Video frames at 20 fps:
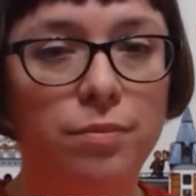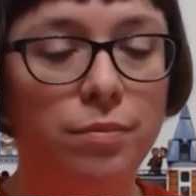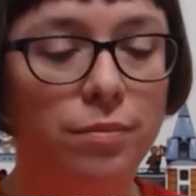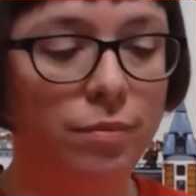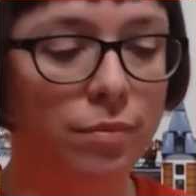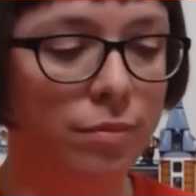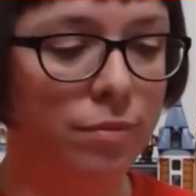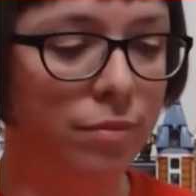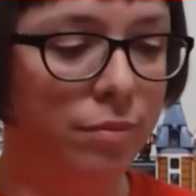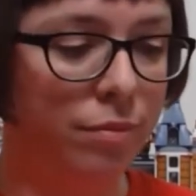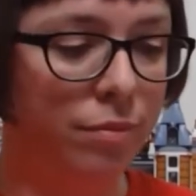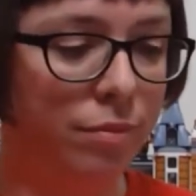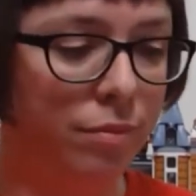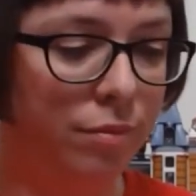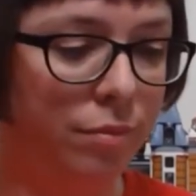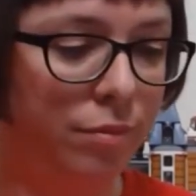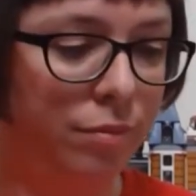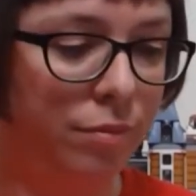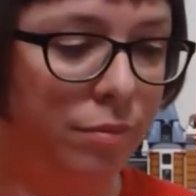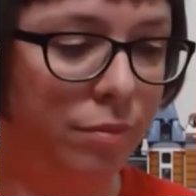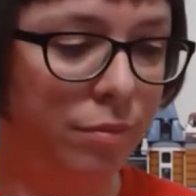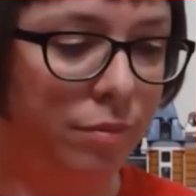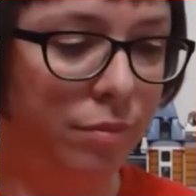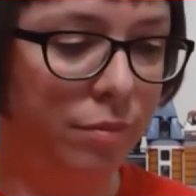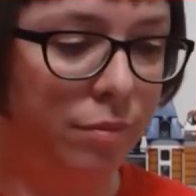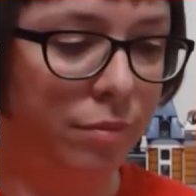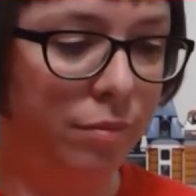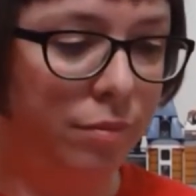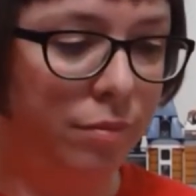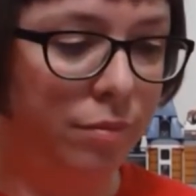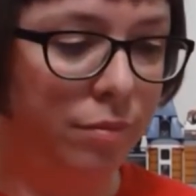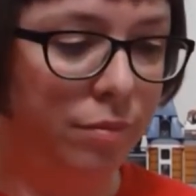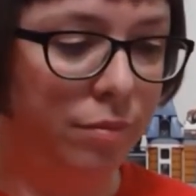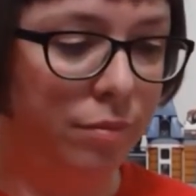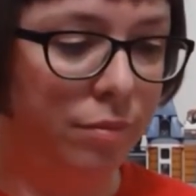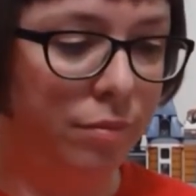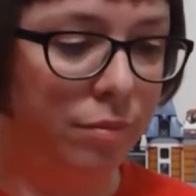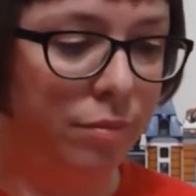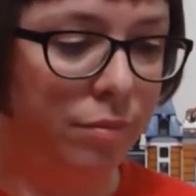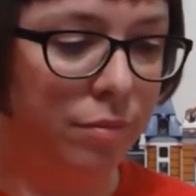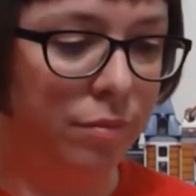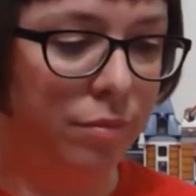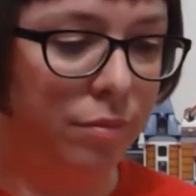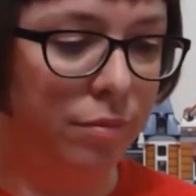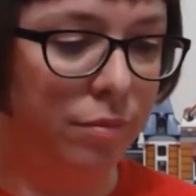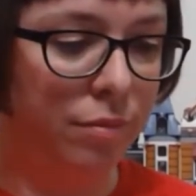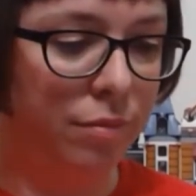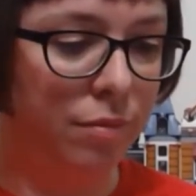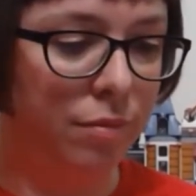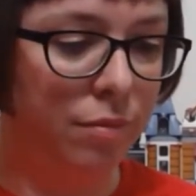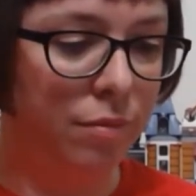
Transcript: Nobody speaks.